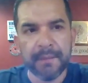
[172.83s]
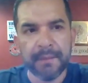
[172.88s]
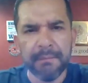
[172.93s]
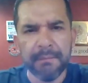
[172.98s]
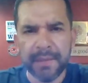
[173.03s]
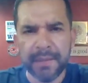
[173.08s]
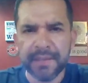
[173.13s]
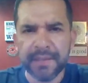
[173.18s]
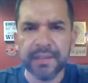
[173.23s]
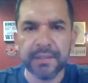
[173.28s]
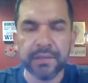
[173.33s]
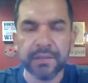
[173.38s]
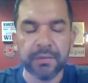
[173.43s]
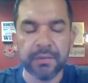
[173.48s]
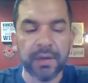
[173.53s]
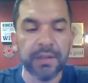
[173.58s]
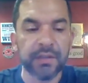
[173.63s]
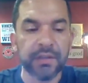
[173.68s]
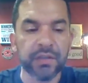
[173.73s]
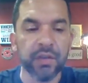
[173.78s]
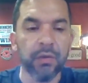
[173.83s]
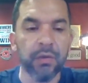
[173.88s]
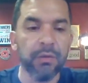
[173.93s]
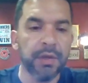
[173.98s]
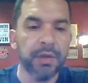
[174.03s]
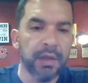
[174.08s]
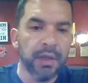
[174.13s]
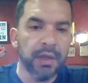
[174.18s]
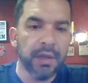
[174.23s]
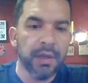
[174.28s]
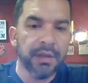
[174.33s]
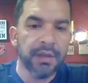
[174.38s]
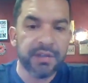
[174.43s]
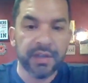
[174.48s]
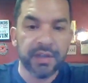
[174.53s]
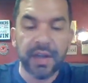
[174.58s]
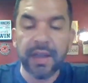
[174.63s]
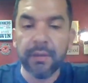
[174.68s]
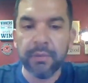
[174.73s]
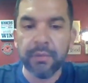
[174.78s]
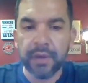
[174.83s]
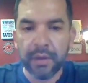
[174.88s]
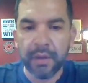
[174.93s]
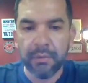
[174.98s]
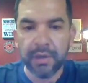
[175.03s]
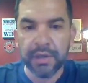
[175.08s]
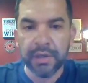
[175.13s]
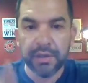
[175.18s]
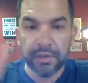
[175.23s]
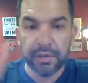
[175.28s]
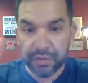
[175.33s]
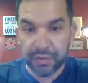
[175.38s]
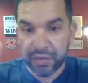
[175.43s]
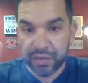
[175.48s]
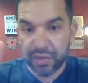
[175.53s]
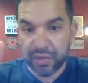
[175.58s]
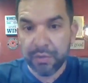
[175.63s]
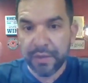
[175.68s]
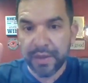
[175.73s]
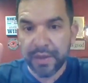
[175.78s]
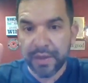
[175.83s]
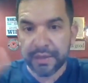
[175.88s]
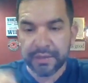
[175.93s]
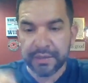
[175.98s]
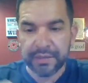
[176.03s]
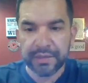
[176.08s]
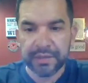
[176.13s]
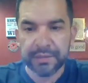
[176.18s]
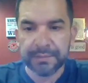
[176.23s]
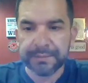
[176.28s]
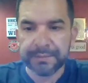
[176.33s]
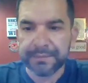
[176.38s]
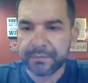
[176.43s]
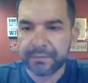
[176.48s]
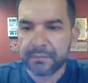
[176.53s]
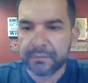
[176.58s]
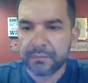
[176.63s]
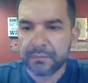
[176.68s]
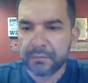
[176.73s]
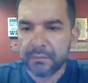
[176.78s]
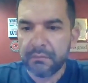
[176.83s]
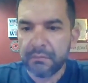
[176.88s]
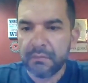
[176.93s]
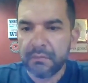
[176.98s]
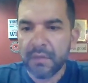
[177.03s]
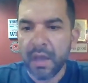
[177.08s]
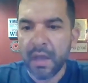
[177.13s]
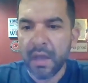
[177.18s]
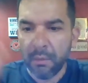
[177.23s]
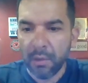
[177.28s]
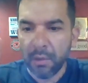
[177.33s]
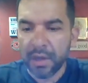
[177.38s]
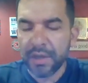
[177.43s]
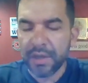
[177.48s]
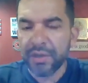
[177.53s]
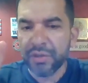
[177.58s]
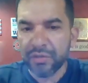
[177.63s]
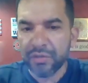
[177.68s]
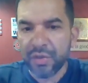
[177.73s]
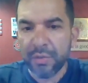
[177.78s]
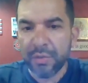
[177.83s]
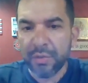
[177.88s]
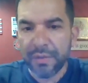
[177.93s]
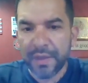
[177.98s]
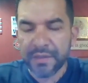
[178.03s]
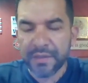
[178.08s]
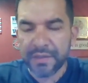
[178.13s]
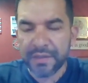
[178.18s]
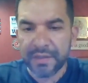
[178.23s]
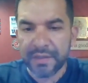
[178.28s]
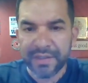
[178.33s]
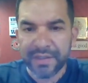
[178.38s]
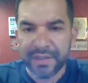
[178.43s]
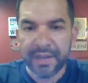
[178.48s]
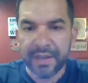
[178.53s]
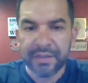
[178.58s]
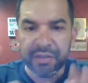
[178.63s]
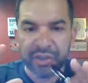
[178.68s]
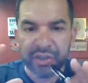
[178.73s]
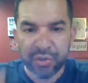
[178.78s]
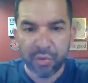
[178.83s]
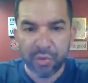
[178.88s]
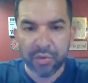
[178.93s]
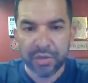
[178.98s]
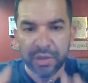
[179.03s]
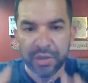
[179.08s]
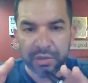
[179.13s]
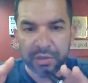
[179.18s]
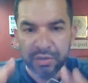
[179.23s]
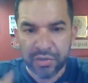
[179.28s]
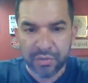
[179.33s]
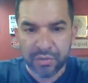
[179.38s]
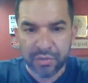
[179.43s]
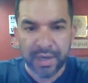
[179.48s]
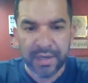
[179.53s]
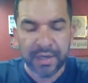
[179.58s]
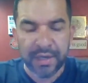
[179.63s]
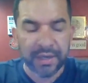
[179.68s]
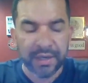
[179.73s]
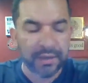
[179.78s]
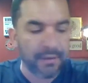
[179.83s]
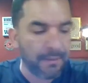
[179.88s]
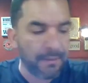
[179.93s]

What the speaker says: Makes sense, right? So tonight, what I want to do is two things. I want to do two things in tonight's short training.